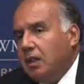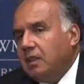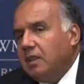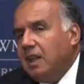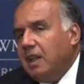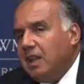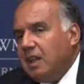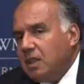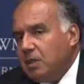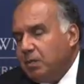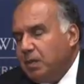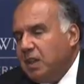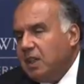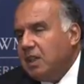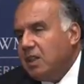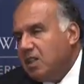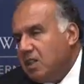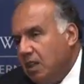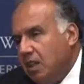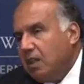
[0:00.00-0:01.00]
there has
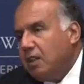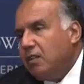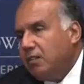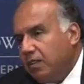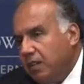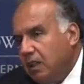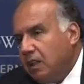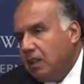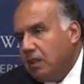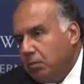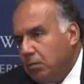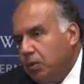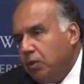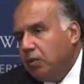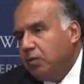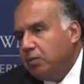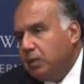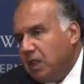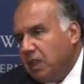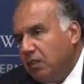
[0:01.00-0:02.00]
been a significant
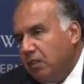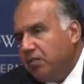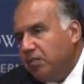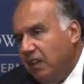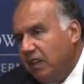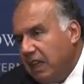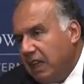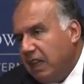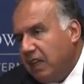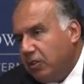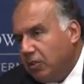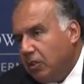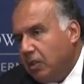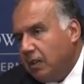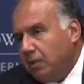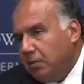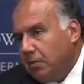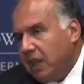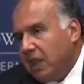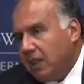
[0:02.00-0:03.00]
improvement in financial
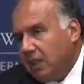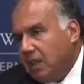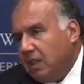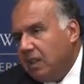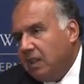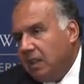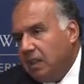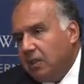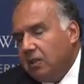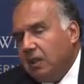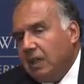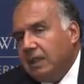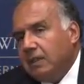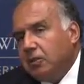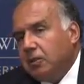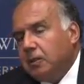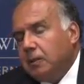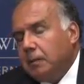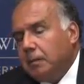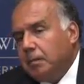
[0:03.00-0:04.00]
and banking
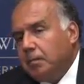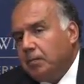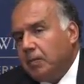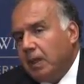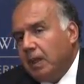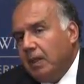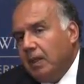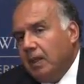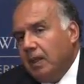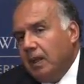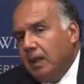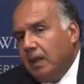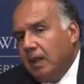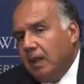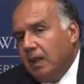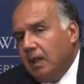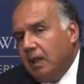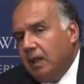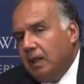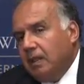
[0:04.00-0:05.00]
regulation.
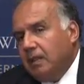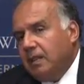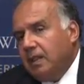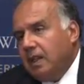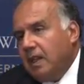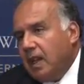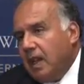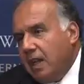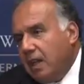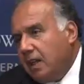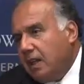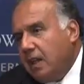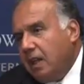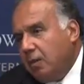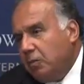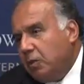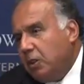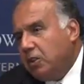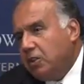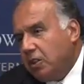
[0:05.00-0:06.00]
The
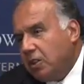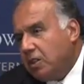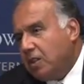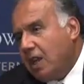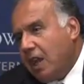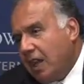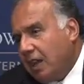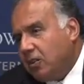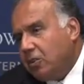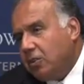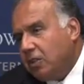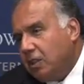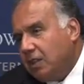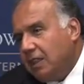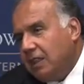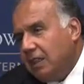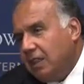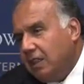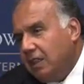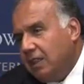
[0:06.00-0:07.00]
area which is
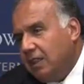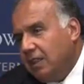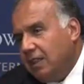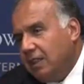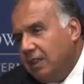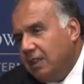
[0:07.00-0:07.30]
actually